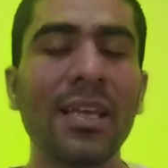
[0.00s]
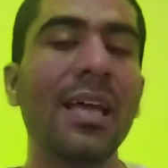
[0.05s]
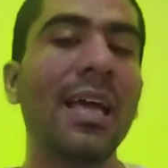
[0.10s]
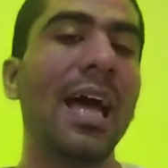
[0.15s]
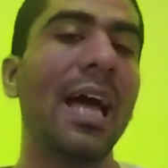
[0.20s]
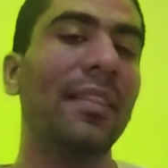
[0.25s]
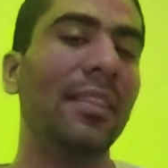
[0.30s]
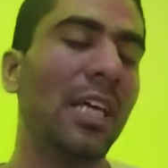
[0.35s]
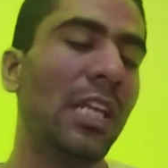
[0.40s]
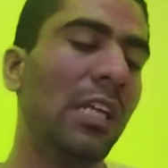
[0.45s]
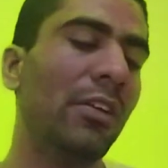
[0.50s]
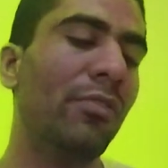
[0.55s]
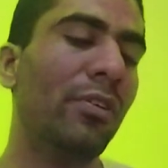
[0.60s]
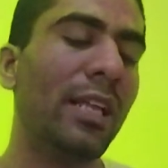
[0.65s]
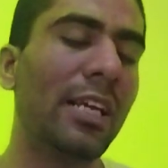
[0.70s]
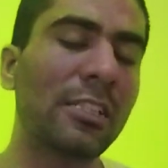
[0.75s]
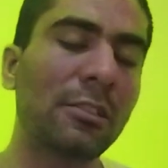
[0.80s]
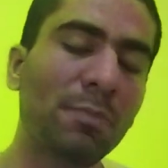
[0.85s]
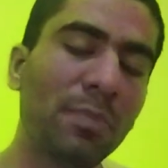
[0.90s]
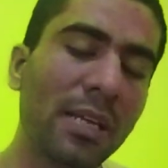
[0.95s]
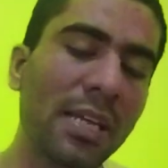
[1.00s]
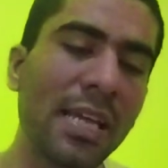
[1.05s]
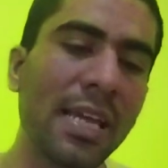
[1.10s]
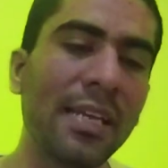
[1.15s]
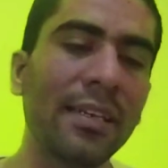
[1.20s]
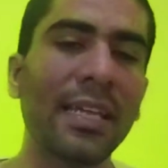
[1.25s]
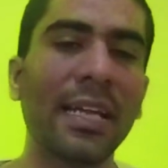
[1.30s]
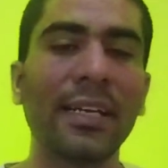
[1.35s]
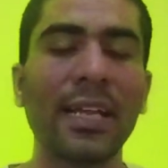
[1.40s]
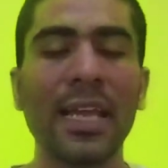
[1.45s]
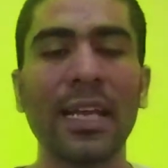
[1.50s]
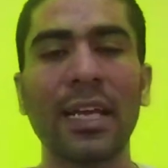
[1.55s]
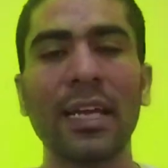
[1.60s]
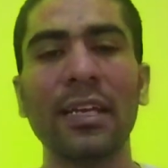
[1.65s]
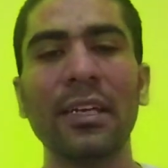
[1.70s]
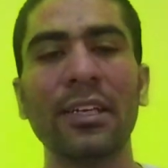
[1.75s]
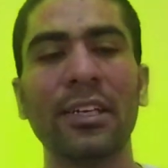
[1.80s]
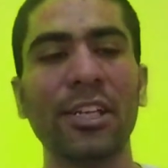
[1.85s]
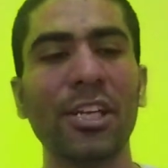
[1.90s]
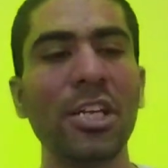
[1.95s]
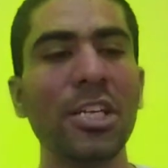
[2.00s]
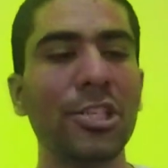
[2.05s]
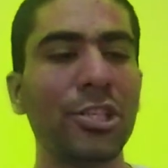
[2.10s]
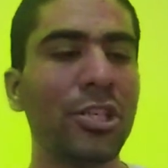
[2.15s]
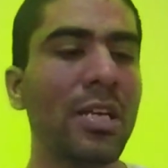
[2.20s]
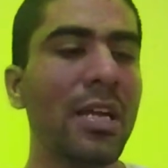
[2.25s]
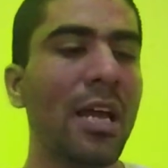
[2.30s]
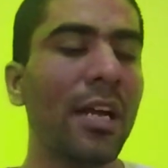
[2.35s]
And then he will explain that I can teach